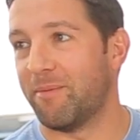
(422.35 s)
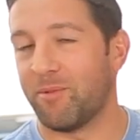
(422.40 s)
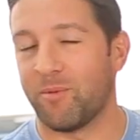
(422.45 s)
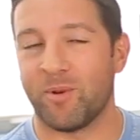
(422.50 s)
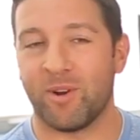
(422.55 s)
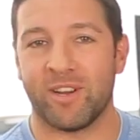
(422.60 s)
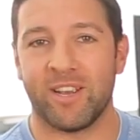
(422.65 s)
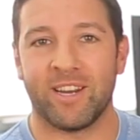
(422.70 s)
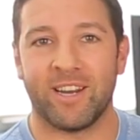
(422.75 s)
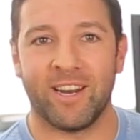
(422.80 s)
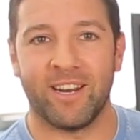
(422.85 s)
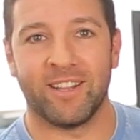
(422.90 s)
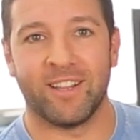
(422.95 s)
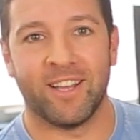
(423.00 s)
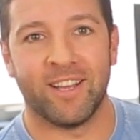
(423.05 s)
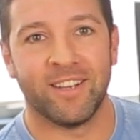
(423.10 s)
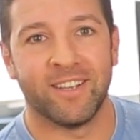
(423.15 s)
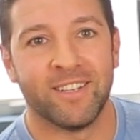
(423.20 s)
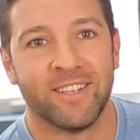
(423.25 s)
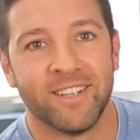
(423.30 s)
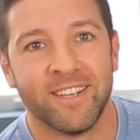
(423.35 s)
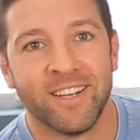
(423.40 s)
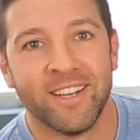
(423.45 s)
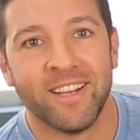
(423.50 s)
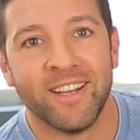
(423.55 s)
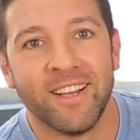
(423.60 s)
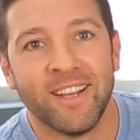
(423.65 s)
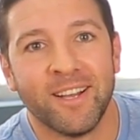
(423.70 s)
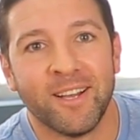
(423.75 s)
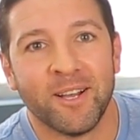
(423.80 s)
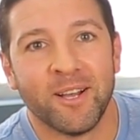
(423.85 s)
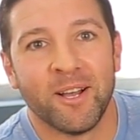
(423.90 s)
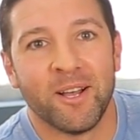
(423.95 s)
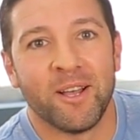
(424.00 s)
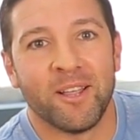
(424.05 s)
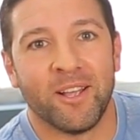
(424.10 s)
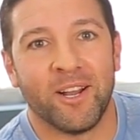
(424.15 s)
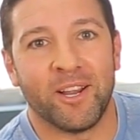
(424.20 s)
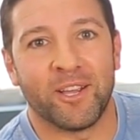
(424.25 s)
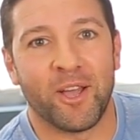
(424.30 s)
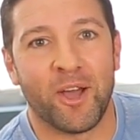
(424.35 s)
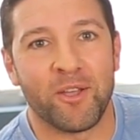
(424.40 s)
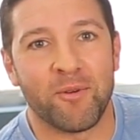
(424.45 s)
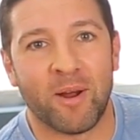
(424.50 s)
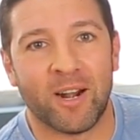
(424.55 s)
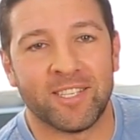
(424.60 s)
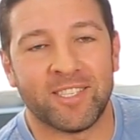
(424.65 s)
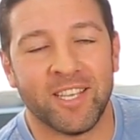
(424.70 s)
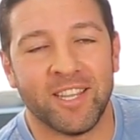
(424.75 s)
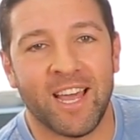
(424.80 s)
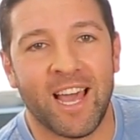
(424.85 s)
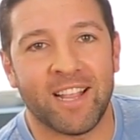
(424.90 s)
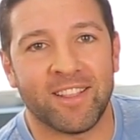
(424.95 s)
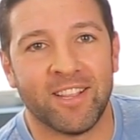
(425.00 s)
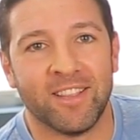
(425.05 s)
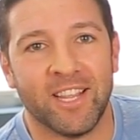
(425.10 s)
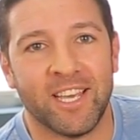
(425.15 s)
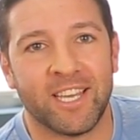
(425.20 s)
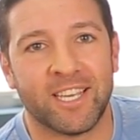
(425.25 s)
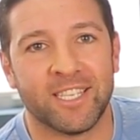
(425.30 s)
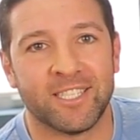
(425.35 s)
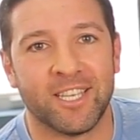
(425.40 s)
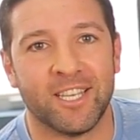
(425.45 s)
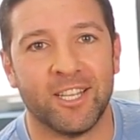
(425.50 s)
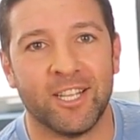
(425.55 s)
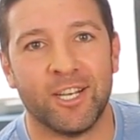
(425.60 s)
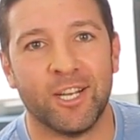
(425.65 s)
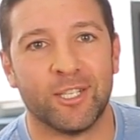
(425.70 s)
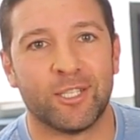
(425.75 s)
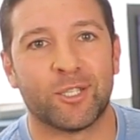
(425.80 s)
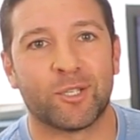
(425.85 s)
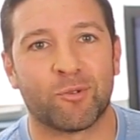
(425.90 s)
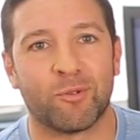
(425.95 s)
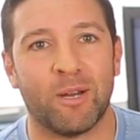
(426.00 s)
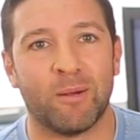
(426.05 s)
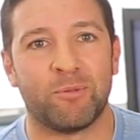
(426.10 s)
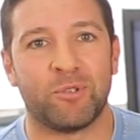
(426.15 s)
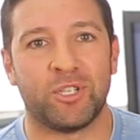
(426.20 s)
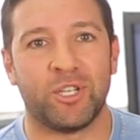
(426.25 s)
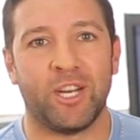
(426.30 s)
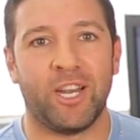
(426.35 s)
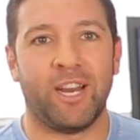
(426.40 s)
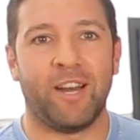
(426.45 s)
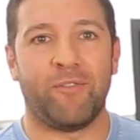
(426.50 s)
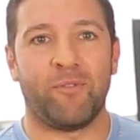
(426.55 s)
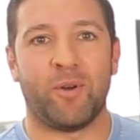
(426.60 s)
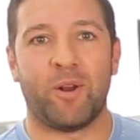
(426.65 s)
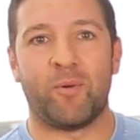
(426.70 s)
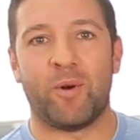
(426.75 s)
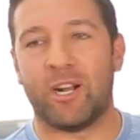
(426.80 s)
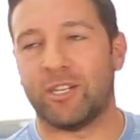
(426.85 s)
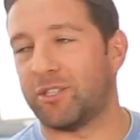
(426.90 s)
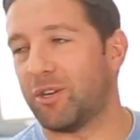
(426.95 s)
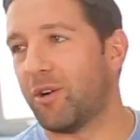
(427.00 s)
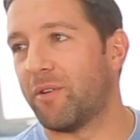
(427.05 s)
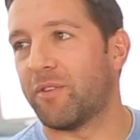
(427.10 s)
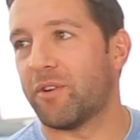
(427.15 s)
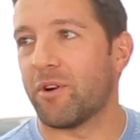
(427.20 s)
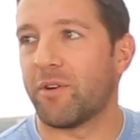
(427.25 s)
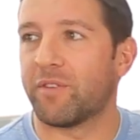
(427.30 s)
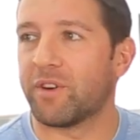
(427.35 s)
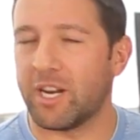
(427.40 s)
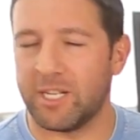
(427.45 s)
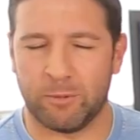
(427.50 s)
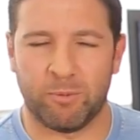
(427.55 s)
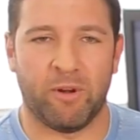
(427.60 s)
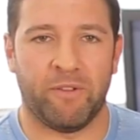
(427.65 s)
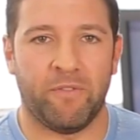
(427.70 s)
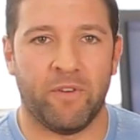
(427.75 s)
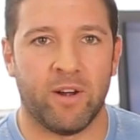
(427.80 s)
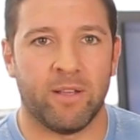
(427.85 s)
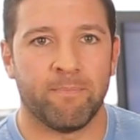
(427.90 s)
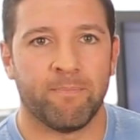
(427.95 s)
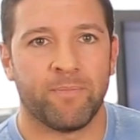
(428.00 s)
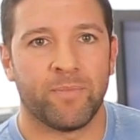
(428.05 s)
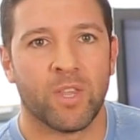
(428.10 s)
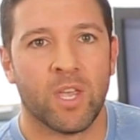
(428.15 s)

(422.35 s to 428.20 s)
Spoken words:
I'm going to work on getting that. There you go. You want to see that? The link is in the description if you want to watch it over and over again. It's pretty funny.